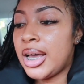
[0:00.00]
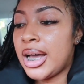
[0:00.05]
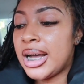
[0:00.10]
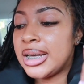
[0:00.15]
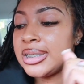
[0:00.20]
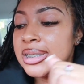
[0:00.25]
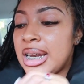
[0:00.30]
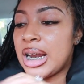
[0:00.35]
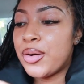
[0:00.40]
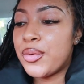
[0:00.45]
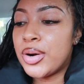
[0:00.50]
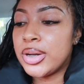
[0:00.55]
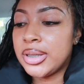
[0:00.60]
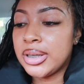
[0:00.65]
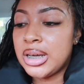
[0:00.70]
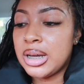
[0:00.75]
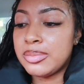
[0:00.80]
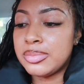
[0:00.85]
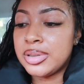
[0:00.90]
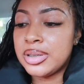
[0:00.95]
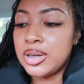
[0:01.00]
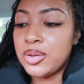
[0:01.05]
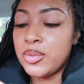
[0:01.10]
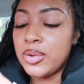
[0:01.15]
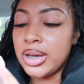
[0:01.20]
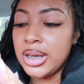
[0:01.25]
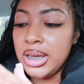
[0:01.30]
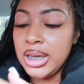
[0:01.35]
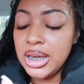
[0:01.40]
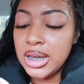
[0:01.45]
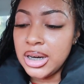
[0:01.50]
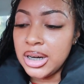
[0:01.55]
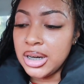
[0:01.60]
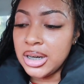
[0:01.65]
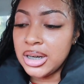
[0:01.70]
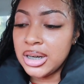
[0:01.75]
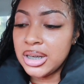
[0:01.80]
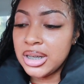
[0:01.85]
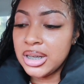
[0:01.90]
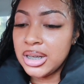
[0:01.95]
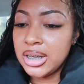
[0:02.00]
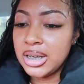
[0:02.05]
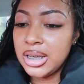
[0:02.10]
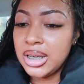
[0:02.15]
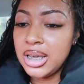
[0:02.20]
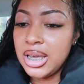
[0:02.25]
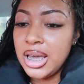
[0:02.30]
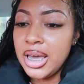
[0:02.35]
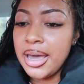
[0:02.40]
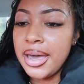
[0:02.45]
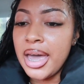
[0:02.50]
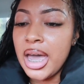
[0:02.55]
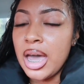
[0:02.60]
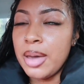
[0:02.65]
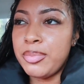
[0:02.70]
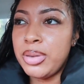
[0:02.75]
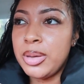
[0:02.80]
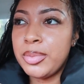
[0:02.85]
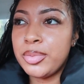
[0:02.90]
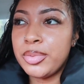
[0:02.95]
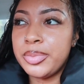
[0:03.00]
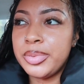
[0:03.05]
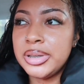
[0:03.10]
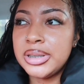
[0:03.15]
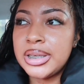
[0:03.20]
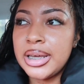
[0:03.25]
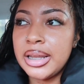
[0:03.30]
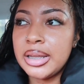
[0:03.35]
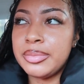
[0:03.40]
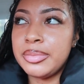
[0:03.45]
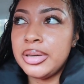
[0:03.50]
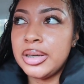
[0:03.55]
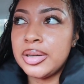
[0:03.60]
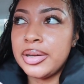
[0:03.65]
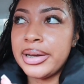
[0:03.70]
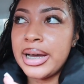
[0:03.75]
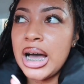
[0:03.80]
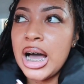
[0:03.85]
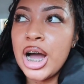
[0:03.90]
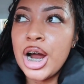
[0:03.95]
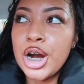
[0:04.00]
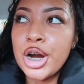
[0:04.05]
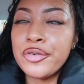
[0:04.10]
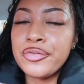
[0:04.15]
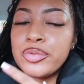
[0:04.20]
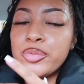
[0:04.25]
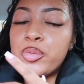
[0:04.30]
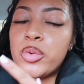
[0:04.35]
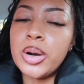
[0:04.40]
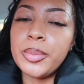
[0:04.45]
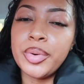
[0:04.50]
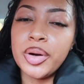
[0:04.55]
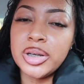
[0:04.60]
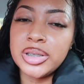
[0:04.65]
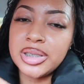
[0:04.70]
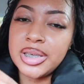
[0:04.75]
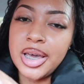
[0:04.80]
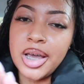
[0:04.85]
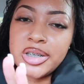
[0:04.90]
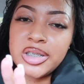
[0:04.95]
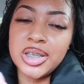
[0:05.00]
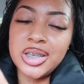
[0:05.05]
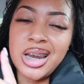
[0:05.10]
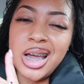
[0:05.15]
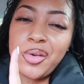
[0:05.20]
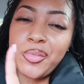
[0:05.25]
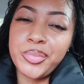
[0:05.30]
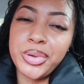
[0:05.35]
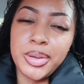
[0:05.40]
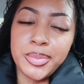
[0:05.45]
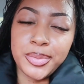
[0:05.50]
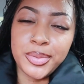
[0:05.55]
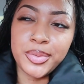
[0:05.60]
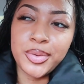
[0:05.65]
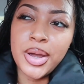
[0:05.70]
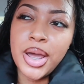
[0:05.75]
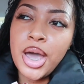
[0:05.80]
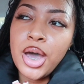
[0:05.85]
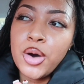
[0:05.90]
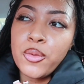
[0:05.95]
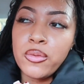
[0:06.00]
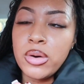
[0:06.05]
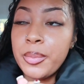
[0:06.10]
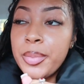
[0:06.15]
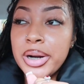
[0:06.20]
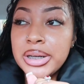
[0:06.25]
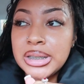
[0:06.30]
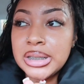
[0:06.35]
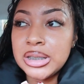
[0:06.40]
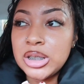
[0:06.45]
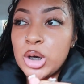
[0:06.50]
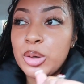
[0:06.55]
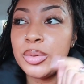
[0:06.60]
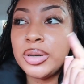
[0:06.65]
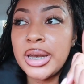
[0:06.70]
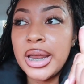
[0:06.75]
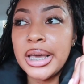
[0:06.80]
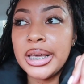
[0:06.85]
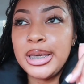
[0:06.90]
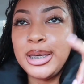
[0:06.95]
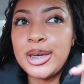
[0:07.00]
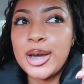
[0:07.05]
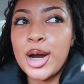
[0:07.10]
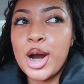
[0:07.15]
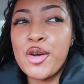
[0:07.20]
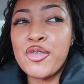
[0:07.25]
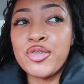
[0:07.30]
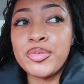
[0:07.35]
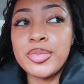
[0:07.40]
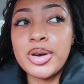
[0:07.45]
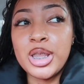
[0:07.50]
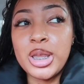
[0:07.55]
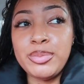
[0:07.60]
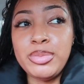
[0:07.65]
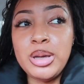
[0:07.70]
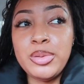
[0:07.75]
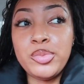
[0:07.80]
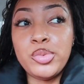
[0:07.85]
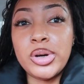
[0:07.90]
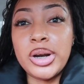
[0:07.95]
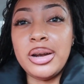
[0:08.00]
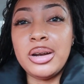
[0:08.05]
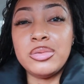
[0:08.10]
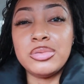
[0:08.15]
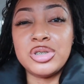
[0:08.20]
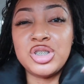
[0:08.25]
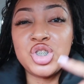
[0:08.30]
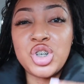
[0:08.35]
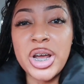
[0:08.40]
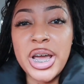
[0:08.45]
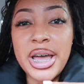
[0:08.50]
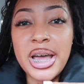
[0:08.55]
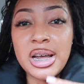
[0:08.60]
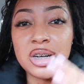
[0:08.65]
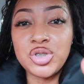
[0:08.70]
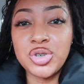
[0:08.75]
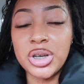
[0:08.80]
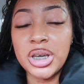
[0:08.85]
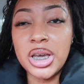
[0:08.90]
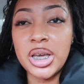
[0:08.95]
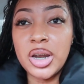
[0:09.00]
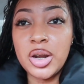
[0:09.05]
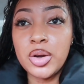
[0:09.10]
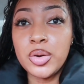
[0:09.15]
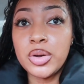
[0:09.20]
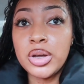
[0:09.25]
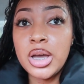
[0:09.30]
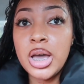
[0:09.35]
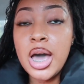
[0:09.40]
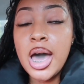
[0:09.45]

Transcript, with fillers: I said I wanted to come to the one here and people be telling me like I heard from one person actually not people one person told me that he heard from other people that it was trash or ghetto